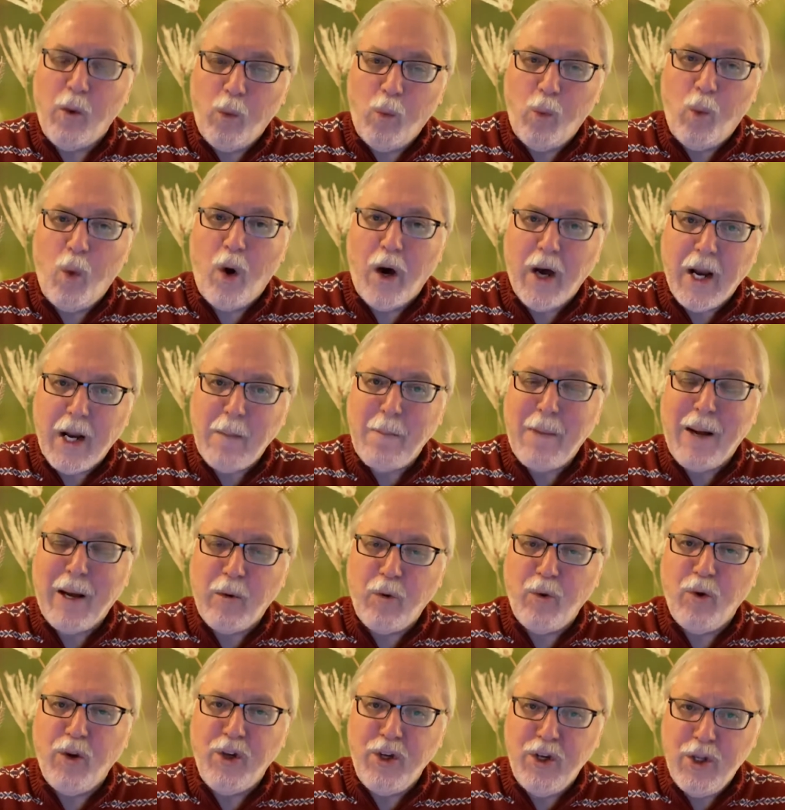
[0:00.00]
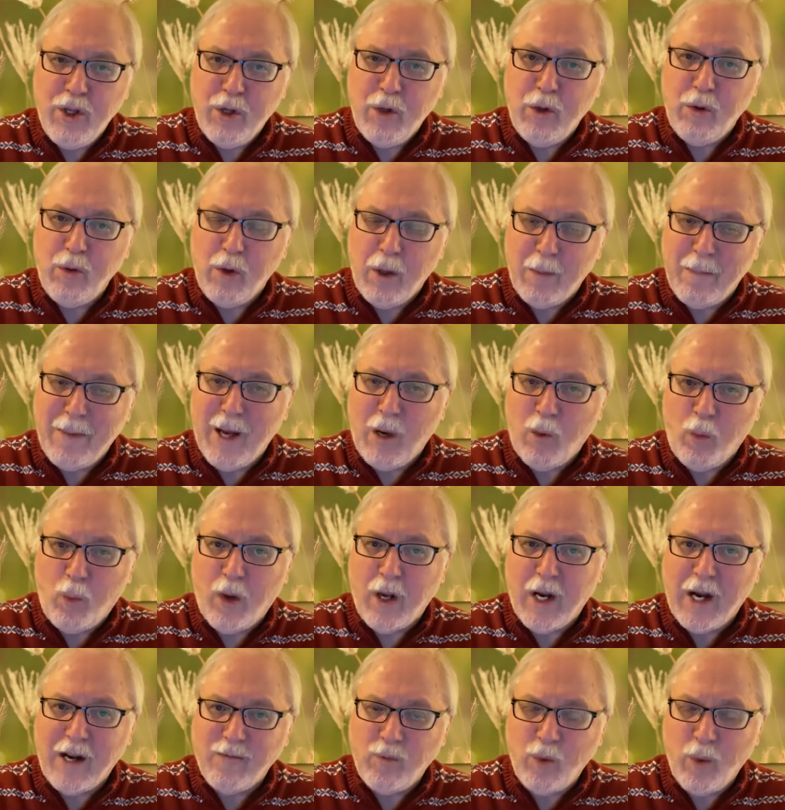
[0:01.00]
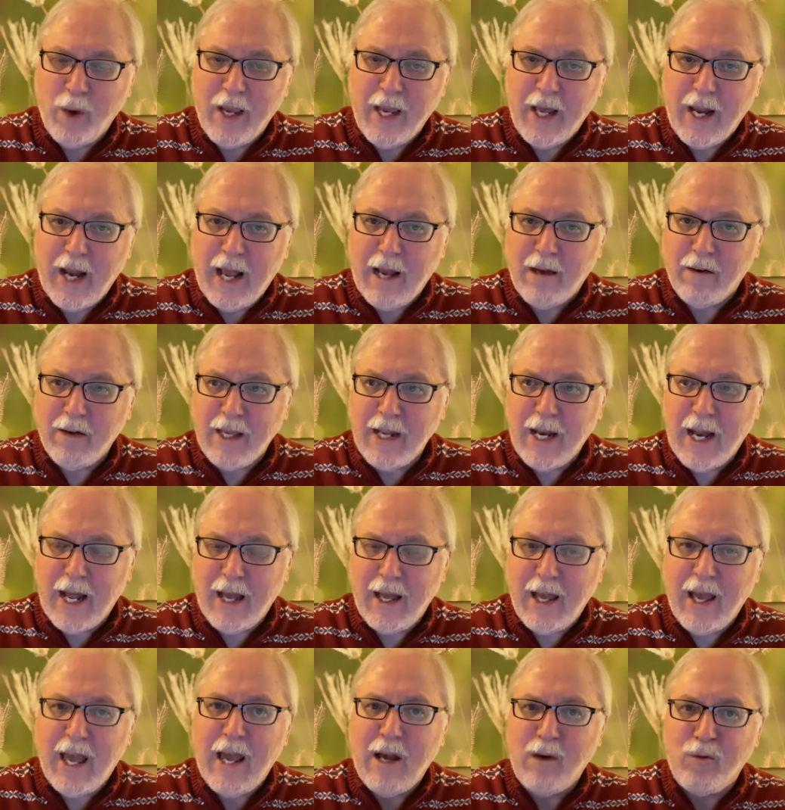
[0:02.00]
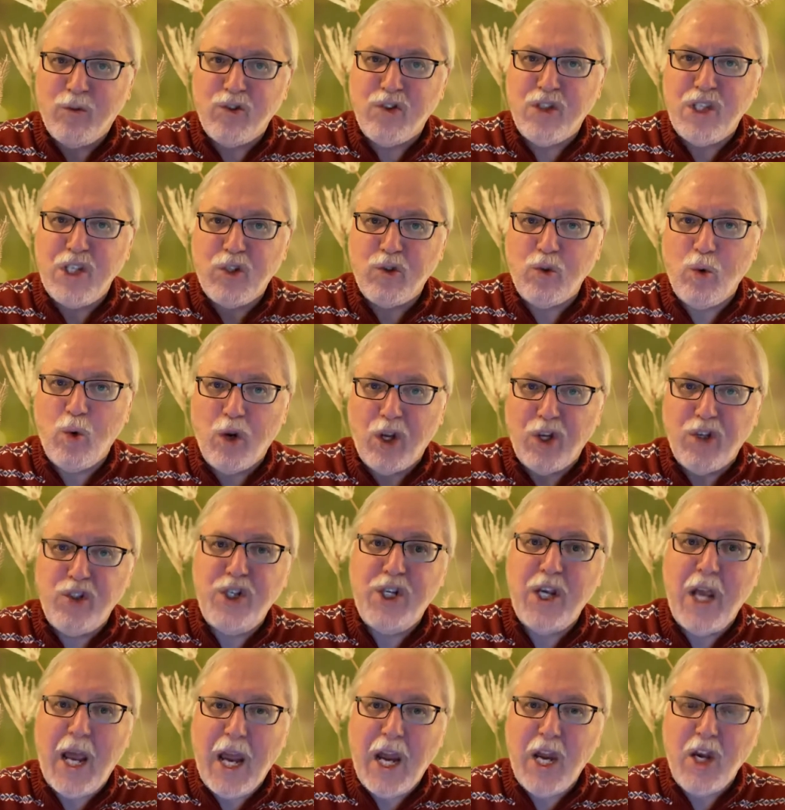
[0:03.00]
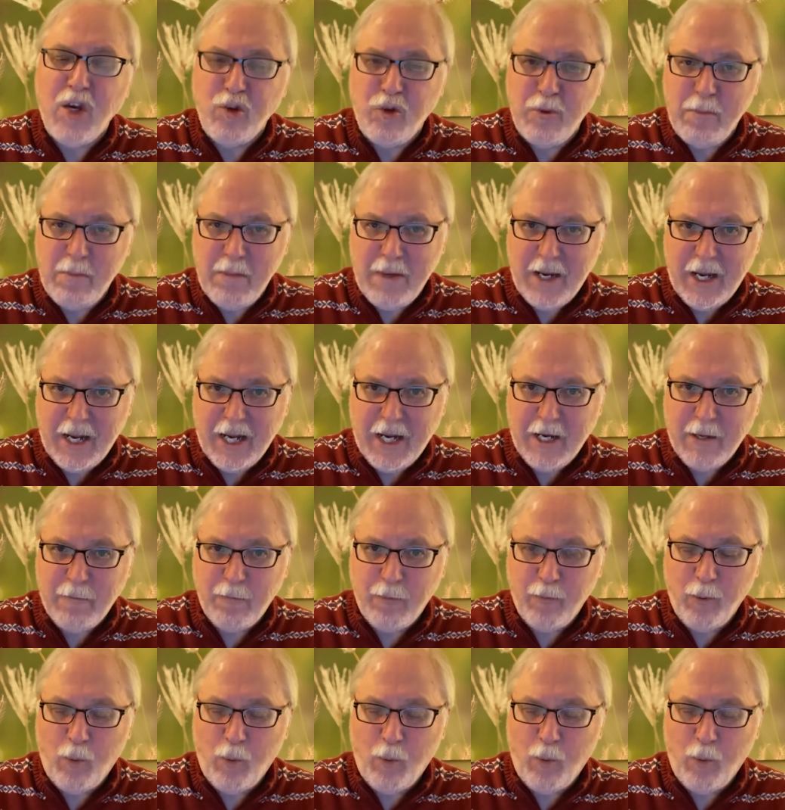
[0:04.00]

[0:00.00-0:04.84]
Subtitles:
What am I going to do about what I've read? How is this going to change me?